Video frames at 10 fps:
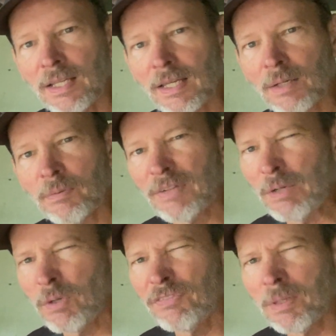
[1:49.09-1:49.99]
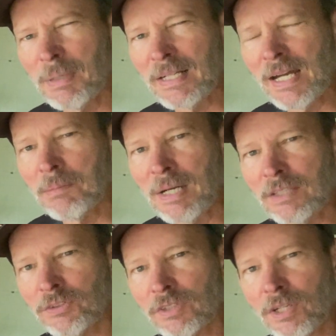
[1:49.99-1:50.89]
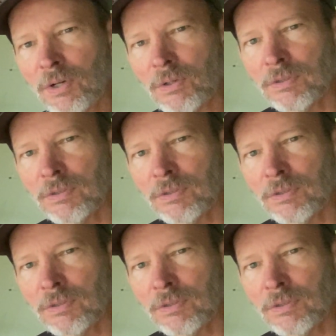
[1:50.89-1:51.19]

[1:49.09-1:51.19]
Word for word: And we've got roughly about nine miles to go.